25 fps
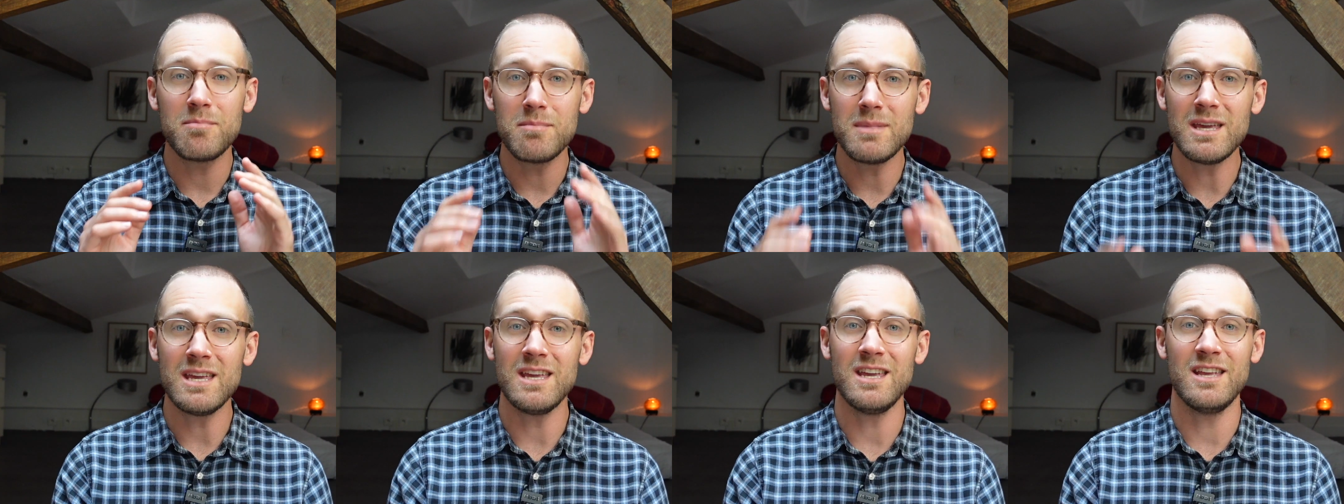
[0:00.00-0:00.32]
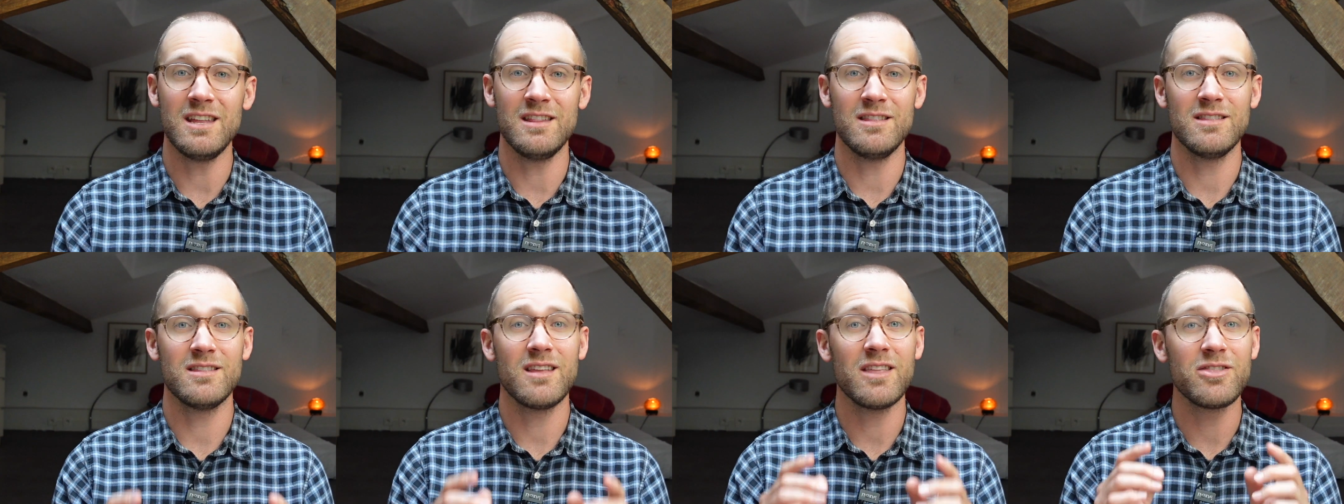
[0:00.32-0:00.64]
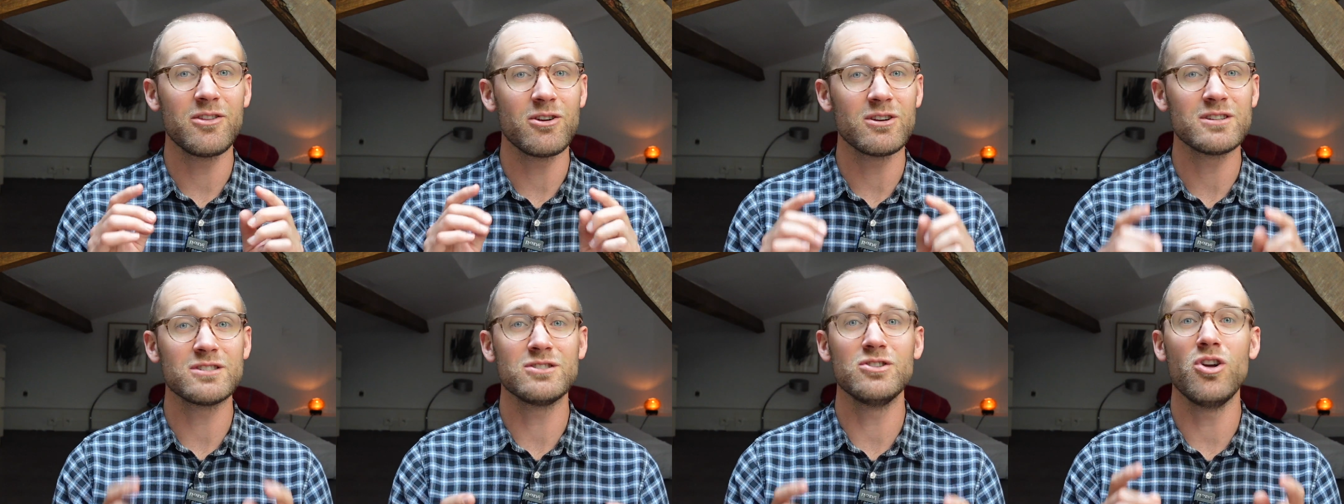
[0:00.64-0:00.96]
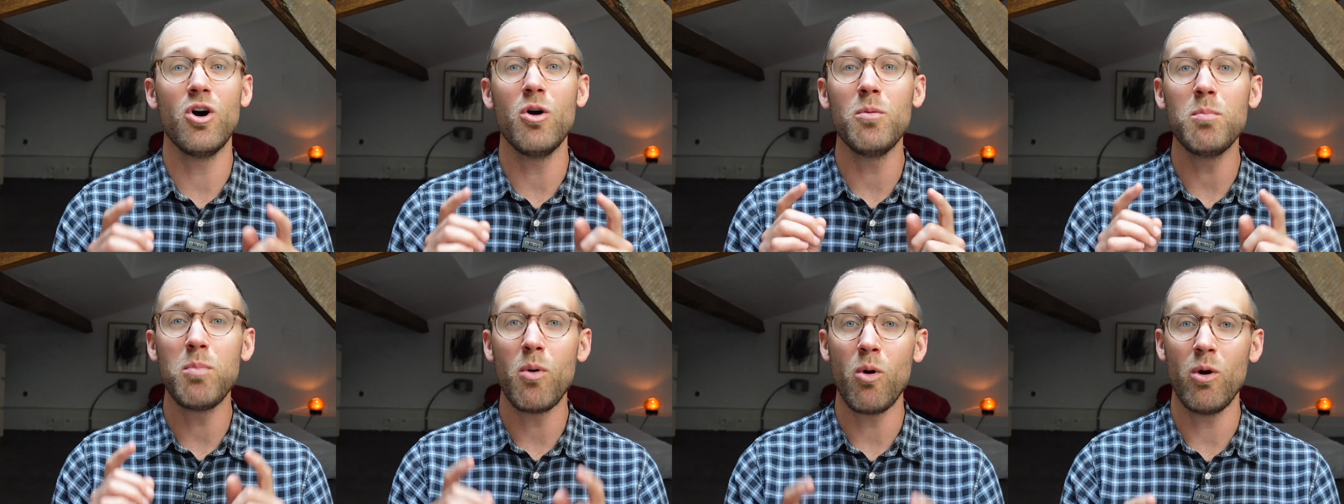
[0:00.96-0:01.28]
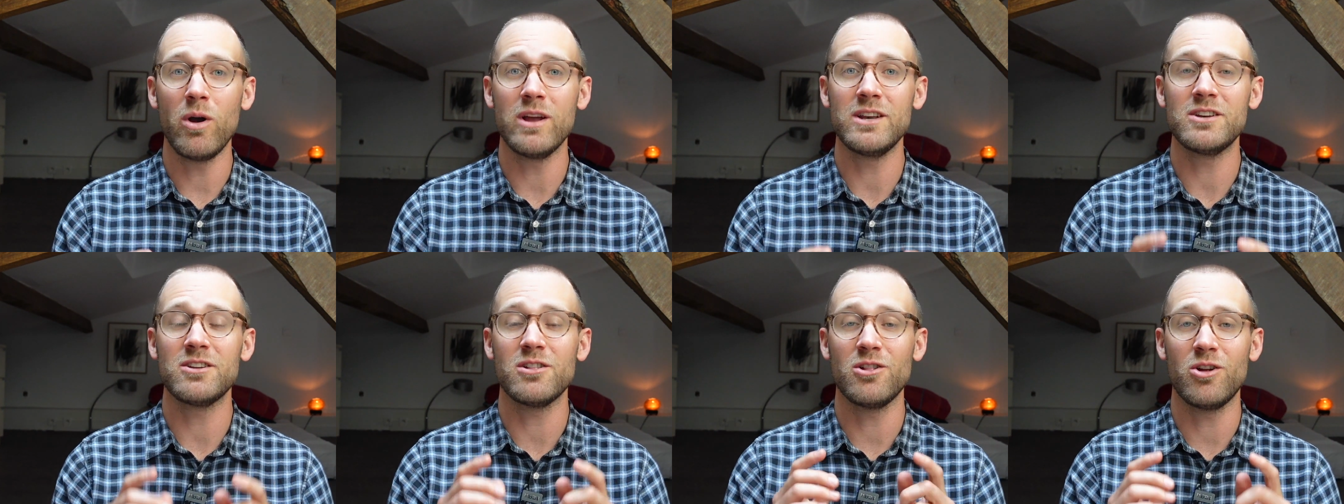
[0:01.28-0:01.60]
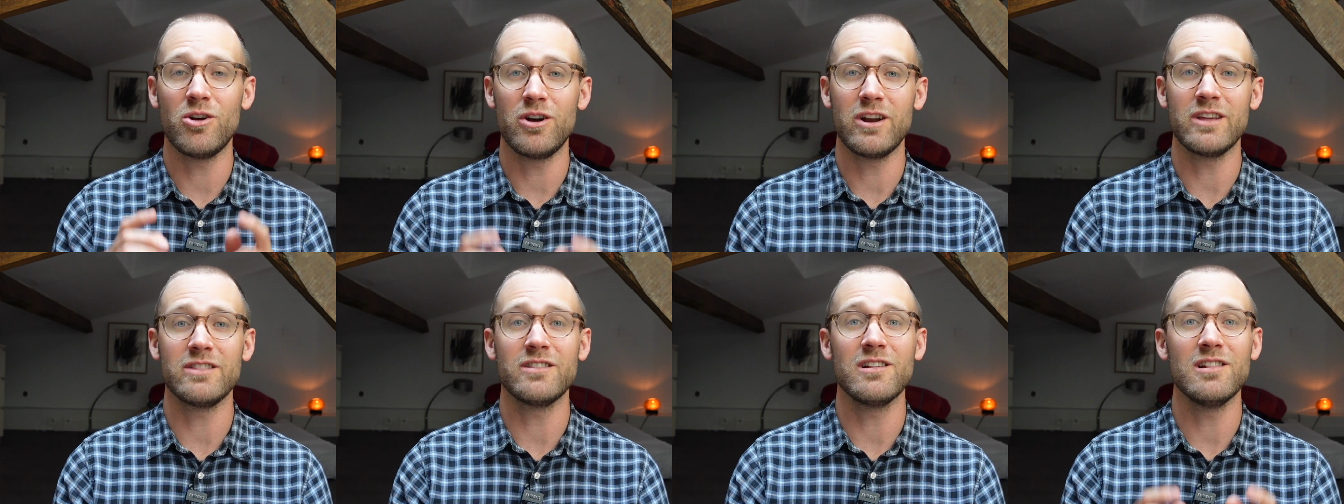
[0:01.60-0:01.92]
mean that there's no point to
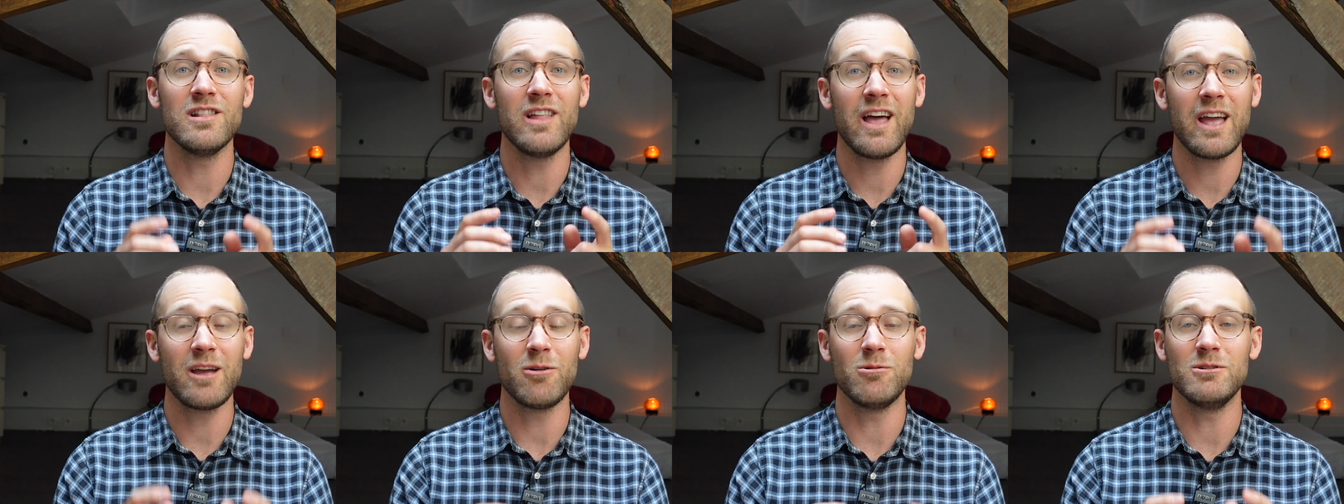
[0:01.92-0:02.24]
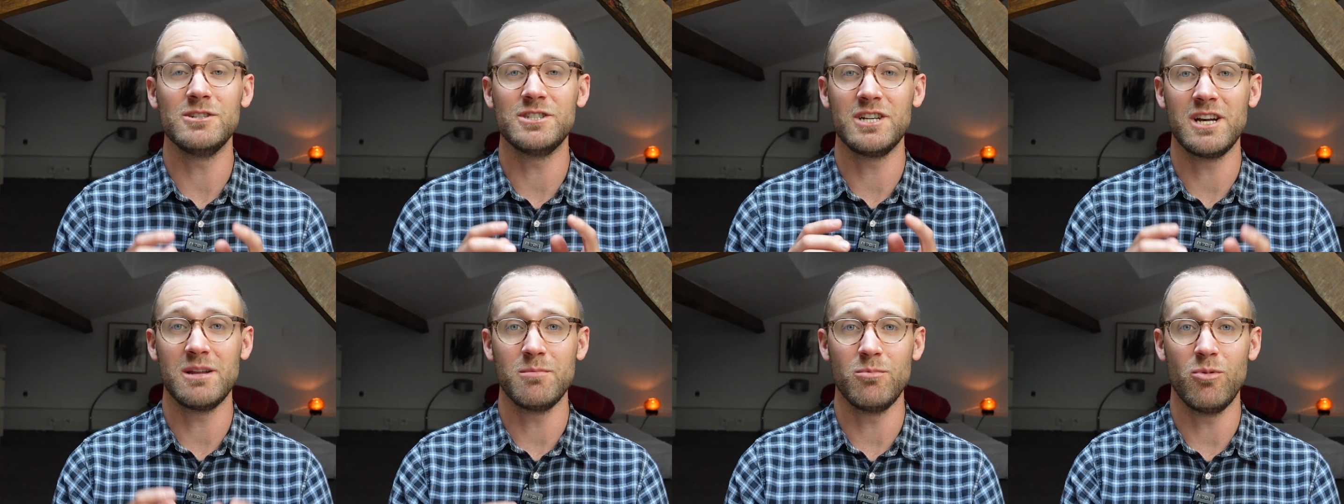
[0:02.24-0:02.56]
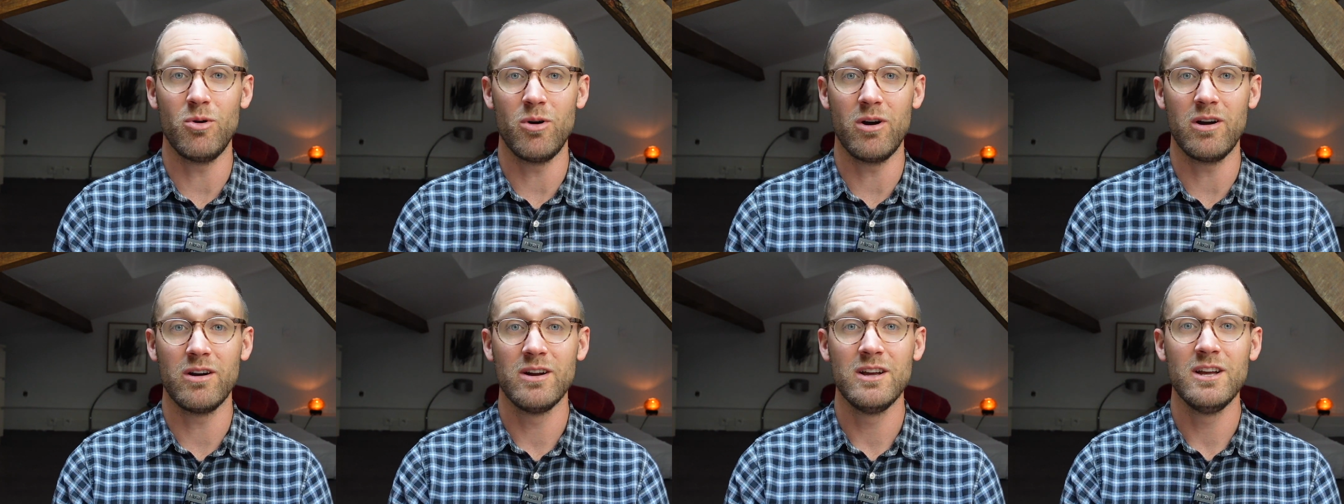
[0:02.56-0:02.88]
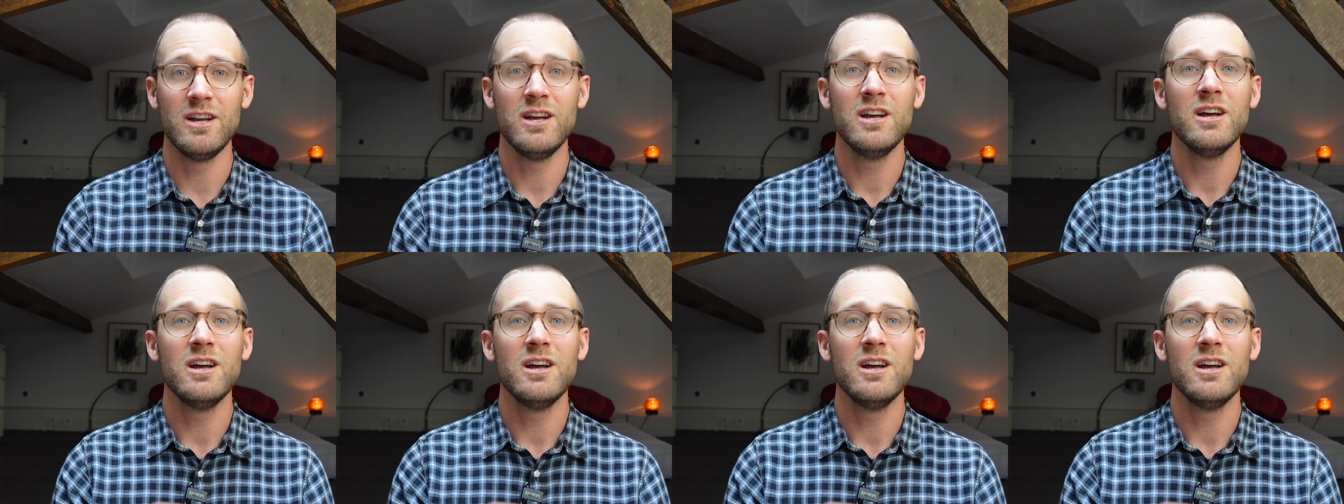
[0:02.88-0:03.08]
learning the language anymore.